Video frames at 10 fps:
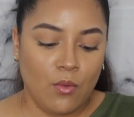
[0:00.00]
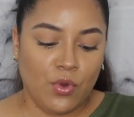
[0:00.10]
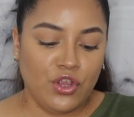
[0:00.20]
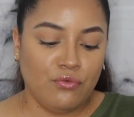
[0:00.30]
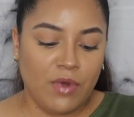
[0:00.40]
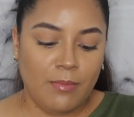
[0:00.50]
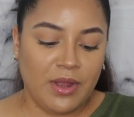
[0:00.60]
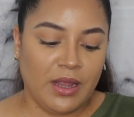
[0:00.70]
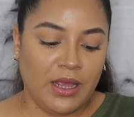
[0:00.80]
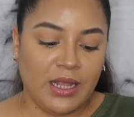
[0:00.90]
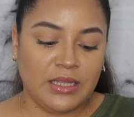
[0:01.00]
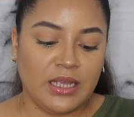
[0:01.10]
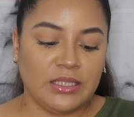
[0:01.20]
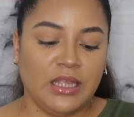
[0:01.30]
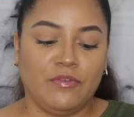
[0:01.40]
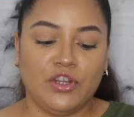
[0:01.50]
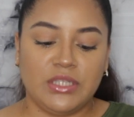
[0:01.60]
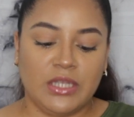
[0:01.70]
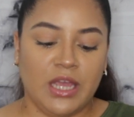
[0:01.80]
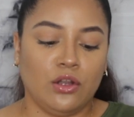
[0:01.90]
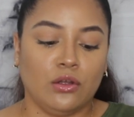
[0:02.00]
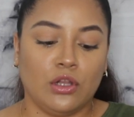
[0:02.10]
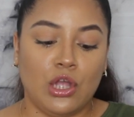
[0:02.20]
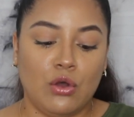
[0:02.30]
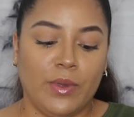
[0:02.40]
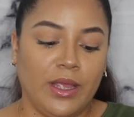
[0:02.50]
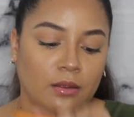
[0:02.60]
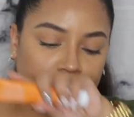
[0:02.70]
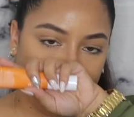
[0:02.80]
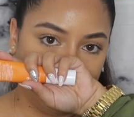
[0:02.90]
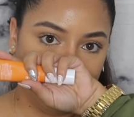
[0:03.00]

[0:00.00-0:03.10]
When you rub it in, it does leave your skin glowy.